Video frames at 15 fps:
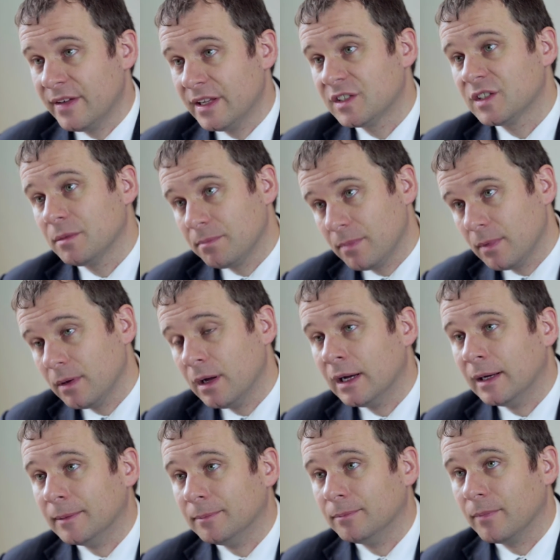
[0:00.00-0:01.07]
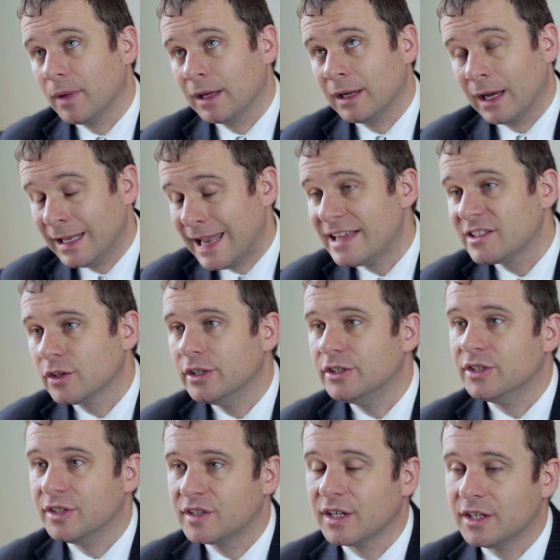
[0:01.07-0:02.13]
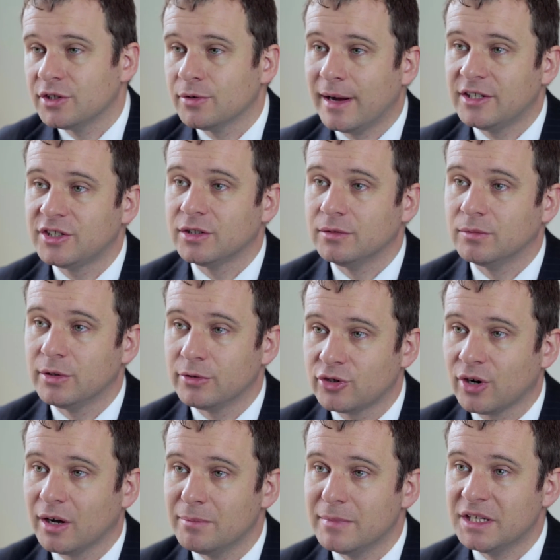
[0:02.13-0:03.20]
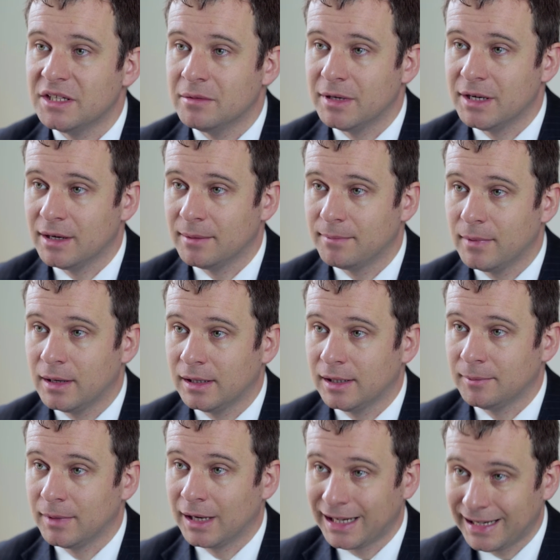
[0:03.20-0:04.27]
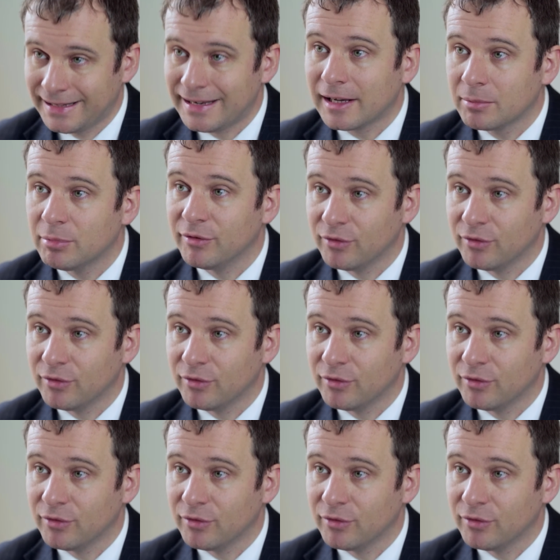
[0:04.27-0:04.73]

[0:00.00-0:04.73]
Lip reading: if it's a less urgent situation, we would try and meet them in a clinic